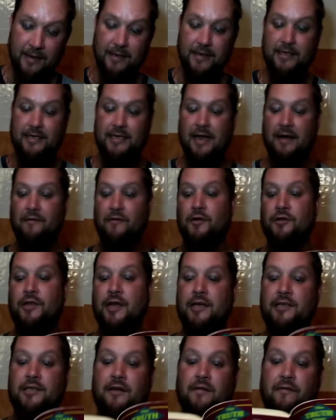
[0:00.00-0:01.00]
Several
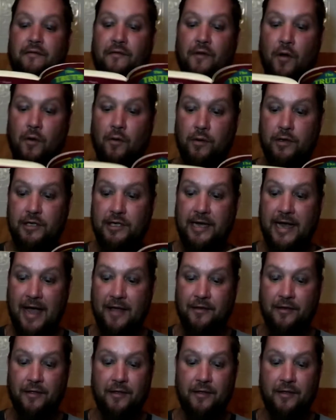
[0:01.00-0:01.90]
dozen folks gather